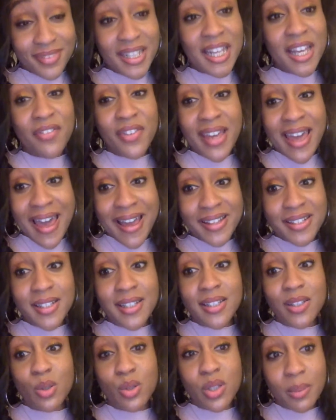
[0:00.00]
giving
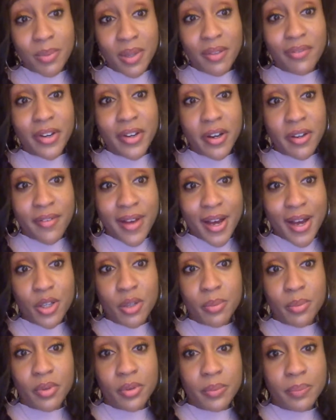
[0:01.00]
access to something very
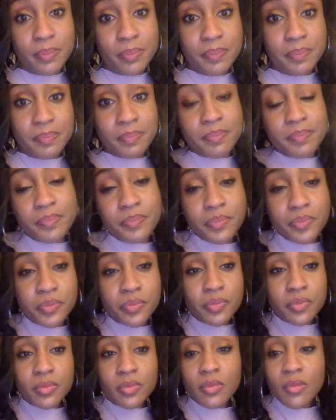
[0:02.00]
valuable.
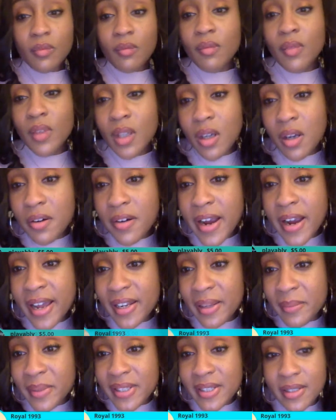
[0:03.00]
All right,
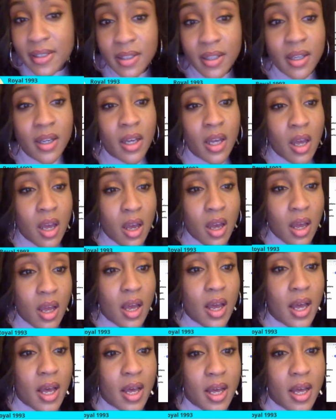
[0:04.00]
let me see.
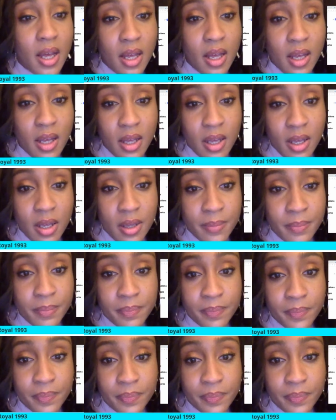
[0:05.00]
So